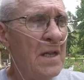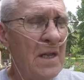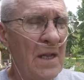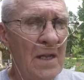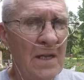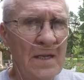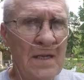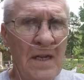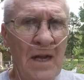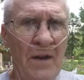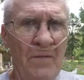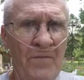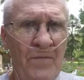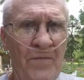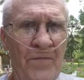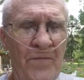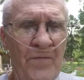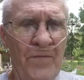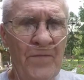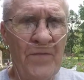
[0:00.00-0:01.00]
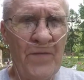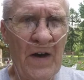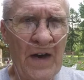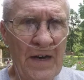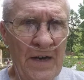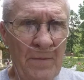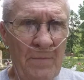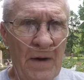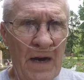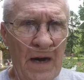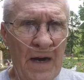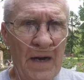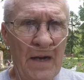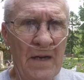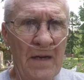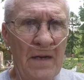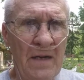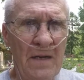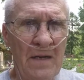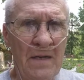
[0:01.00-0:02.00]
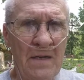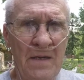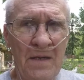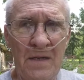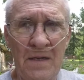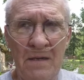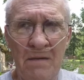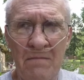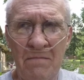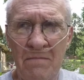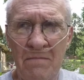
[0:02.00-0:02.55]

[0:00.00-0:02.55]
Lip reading: let's not fight about it. Just